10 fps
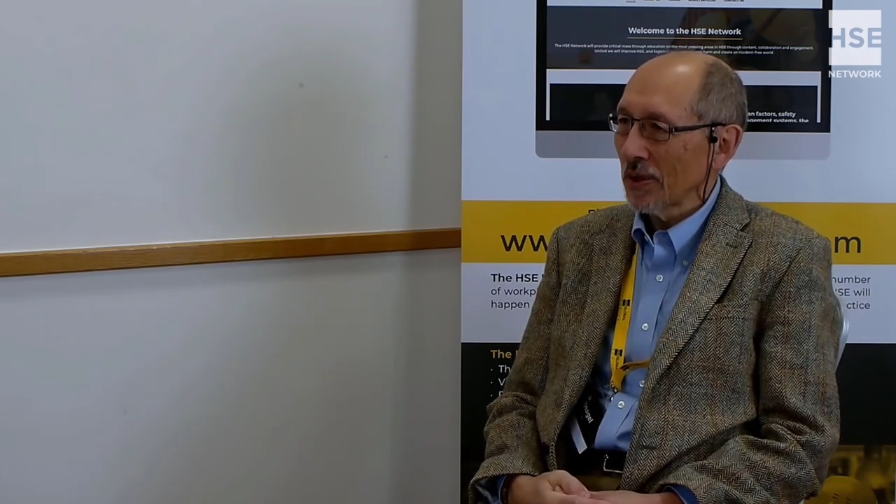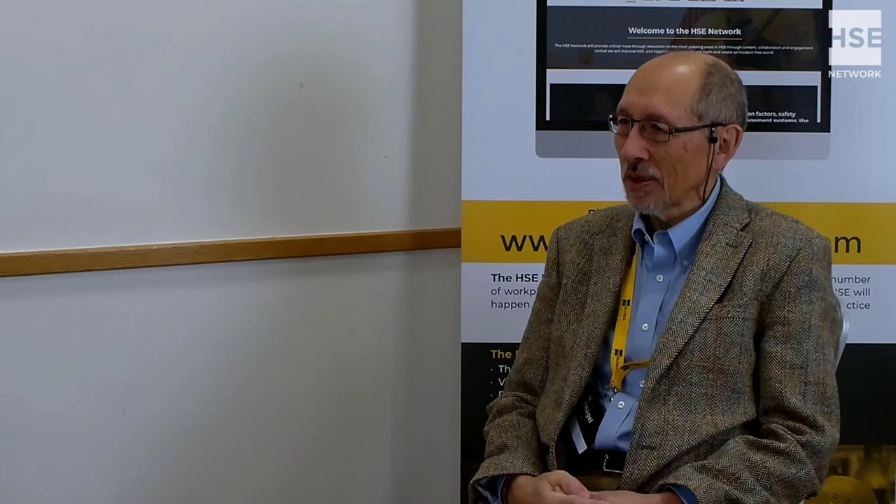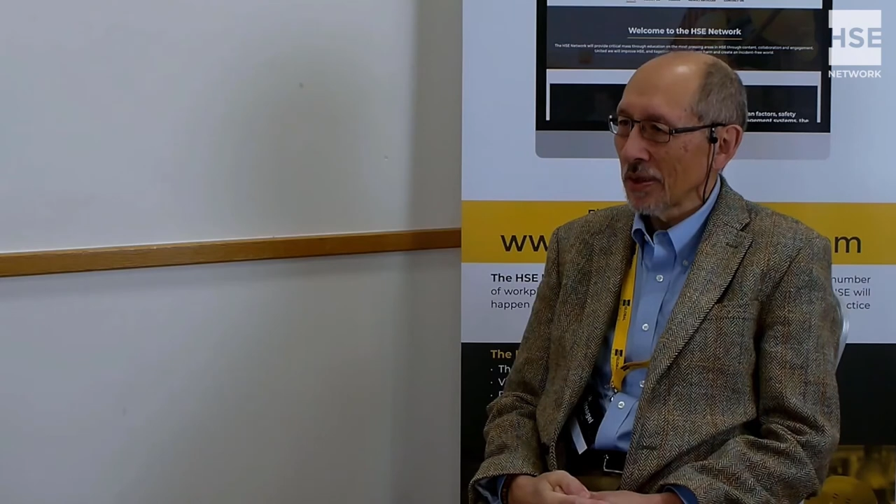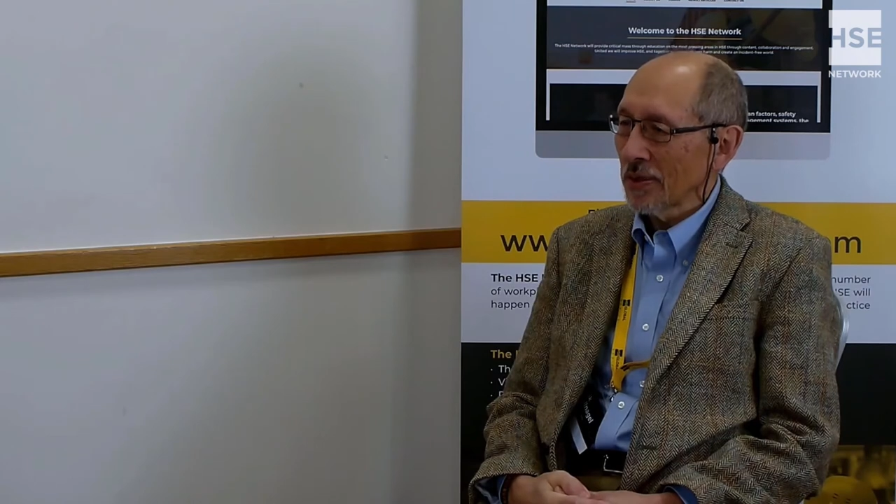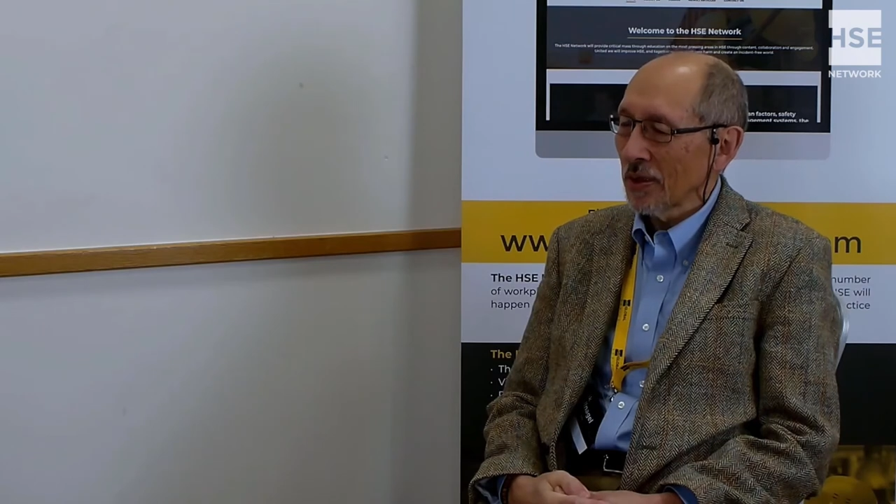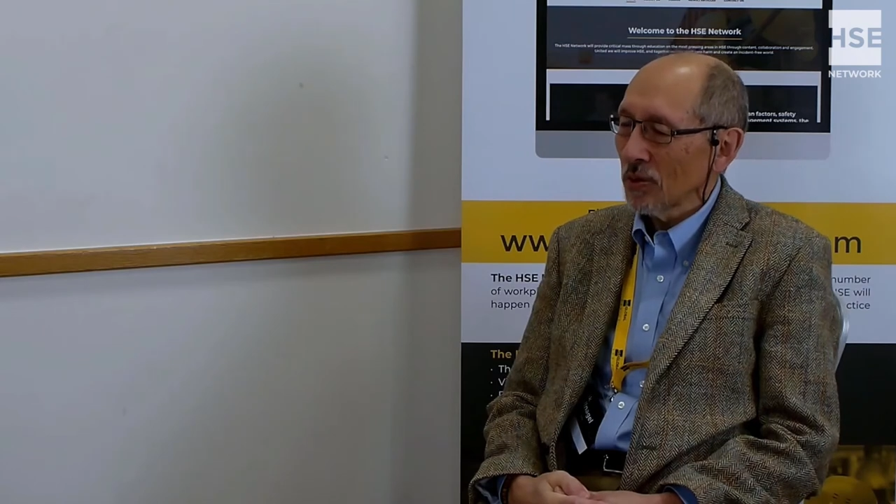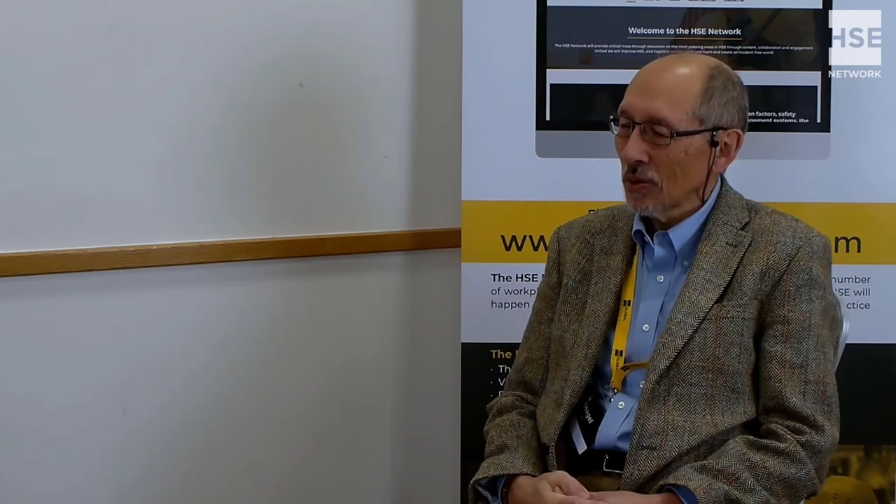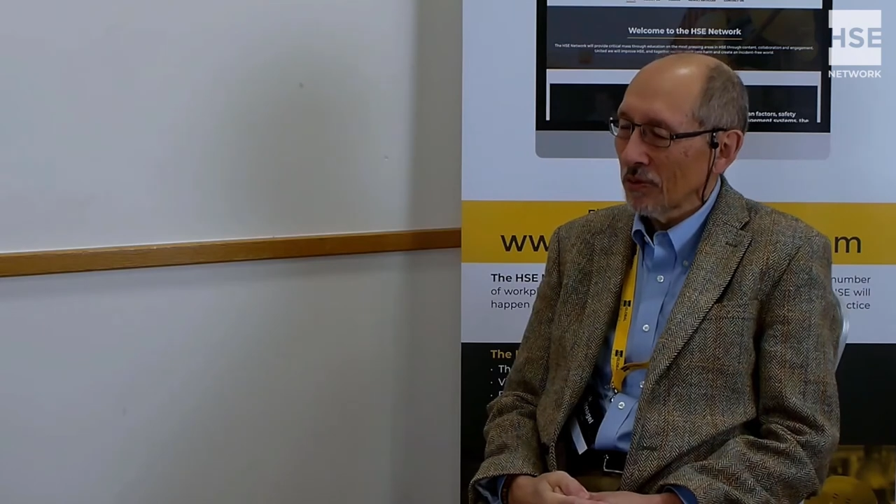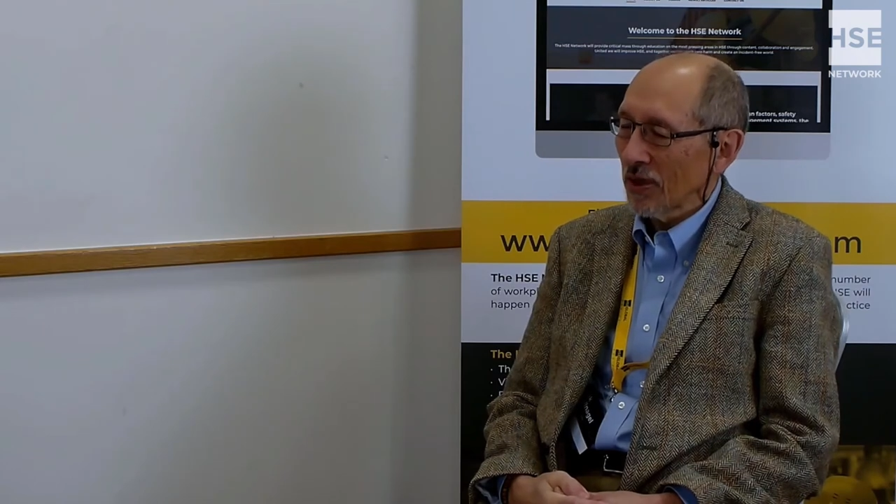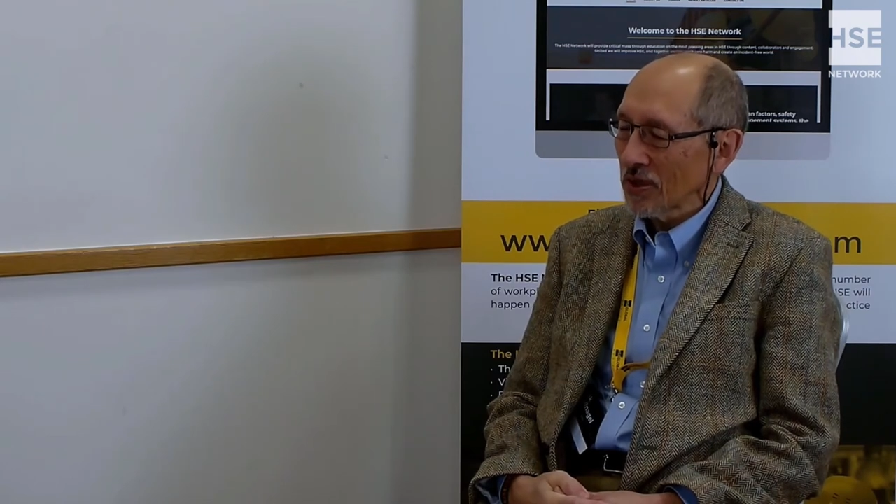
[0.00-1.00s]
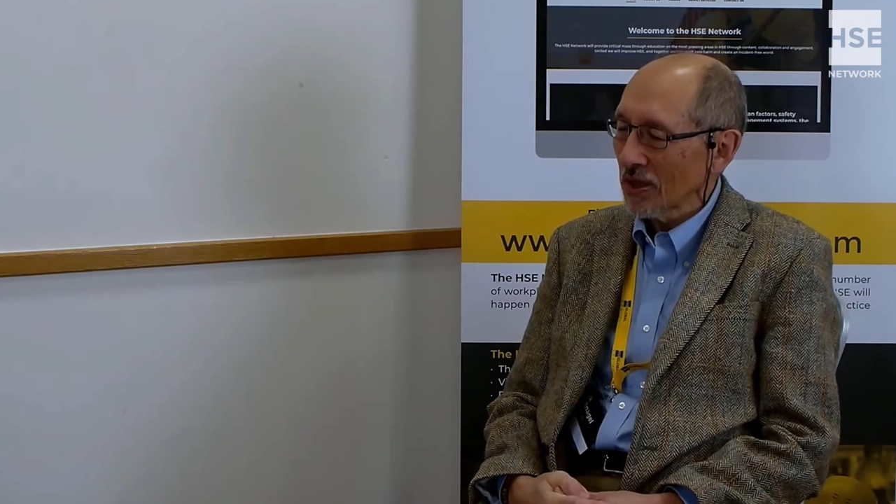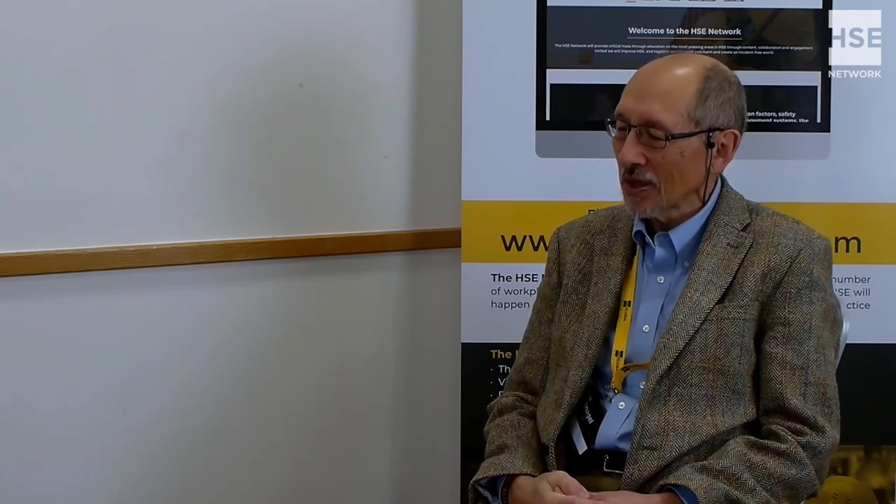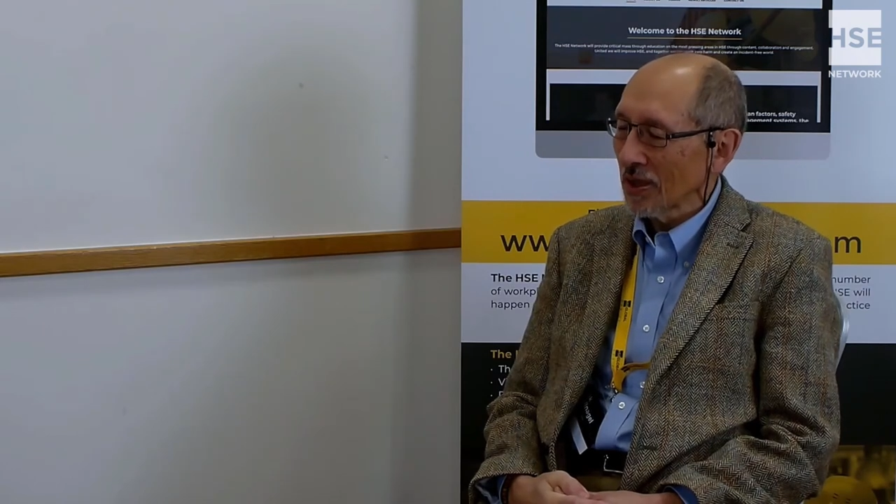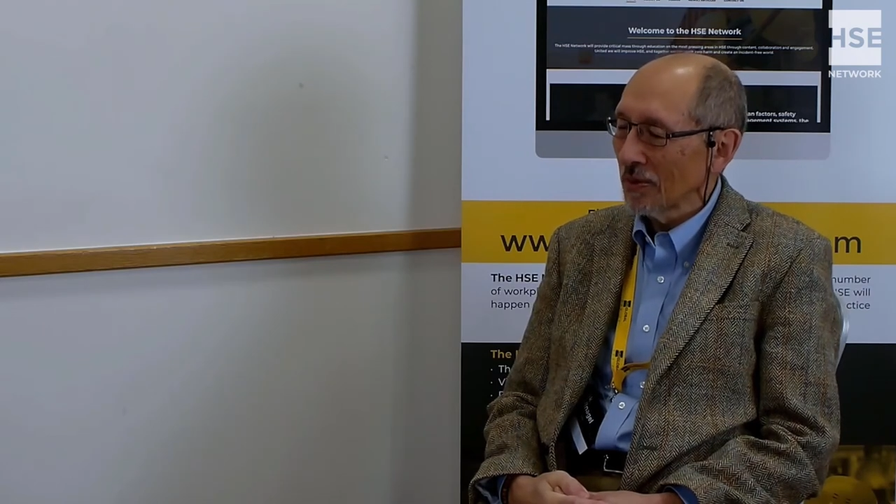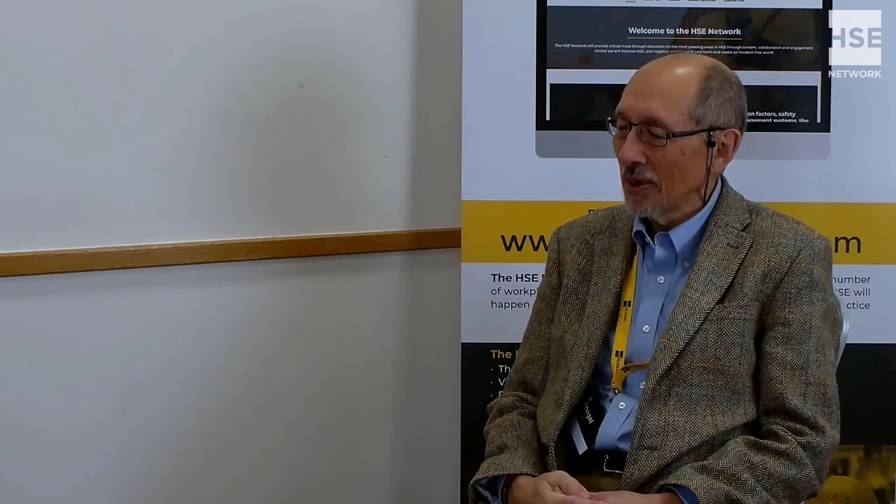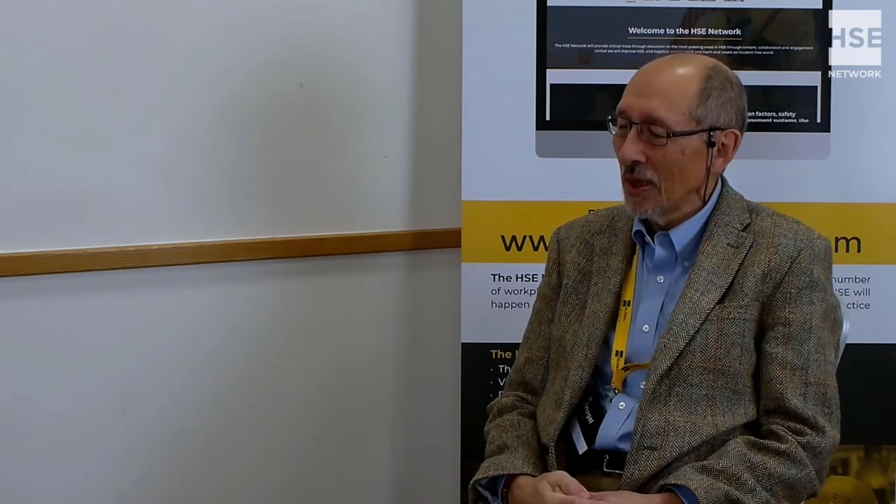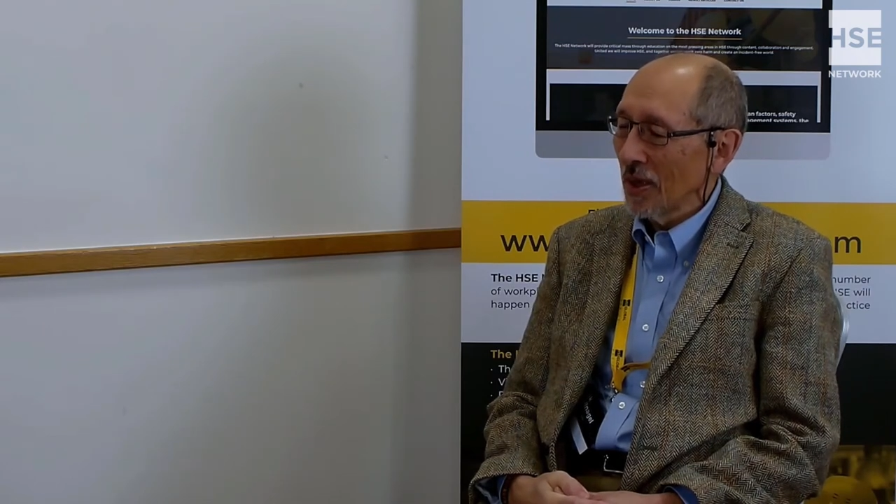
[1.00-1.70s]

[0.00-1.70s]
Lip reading: then you're investing in